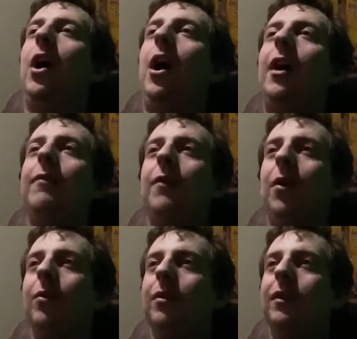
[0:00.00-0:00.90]
I
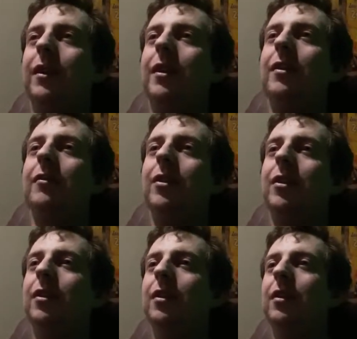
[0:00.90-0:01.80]
felt relieved.
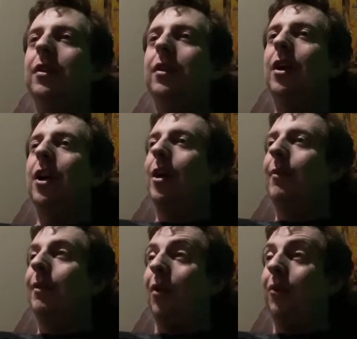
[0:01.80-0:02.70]
I
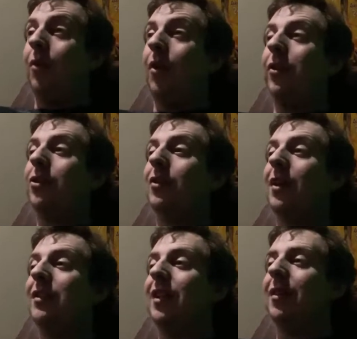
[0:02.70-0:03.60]
mean, overall, the
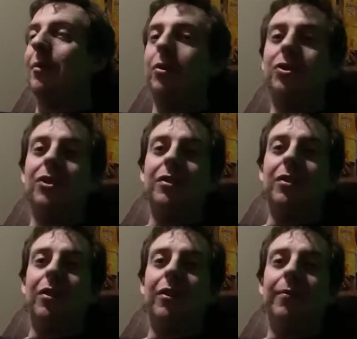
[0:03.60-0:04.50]
stress and emotions
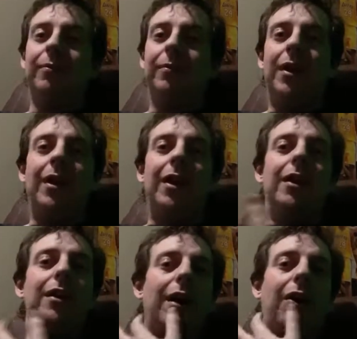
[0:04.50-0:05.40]
are
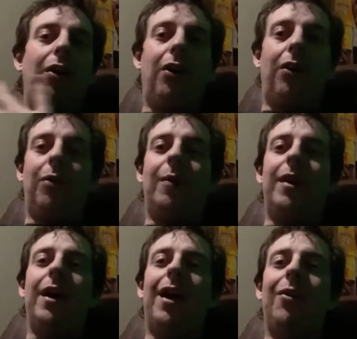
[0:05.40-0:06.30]
not all the
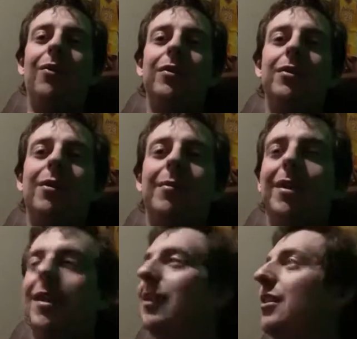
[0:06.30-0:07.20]
way out,
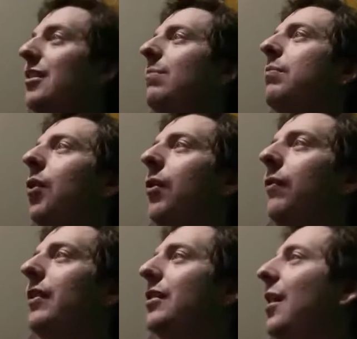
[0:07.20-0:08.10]
but this is the
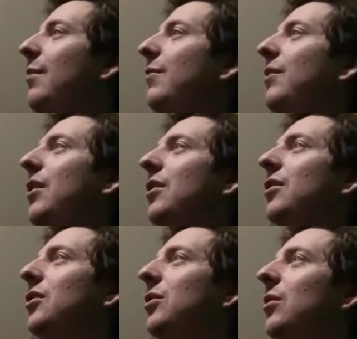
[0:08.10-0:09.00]
perfect time of year
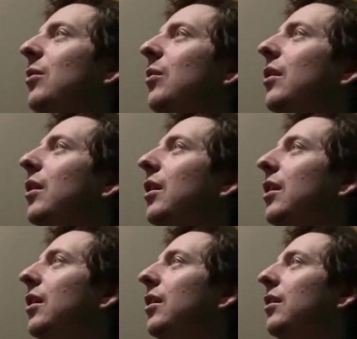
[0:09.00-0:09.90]
to
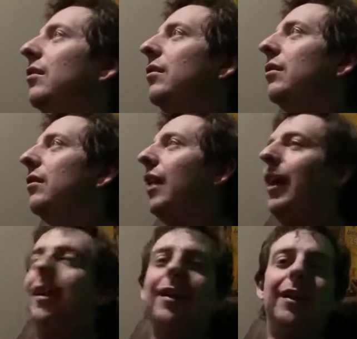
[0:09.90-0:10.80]

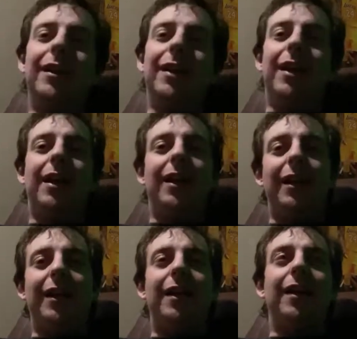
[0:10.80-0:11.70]
let
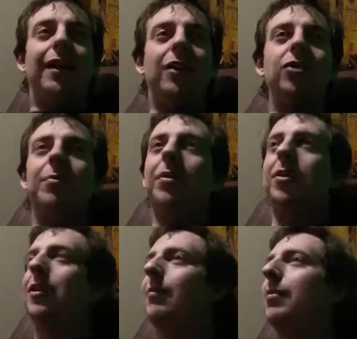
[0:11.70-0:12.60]
any extra
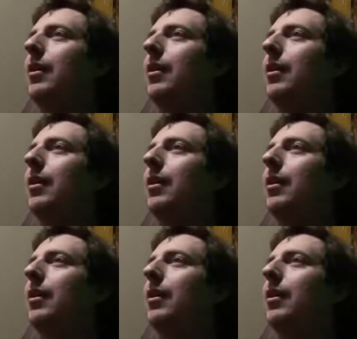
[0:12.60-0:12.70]
built up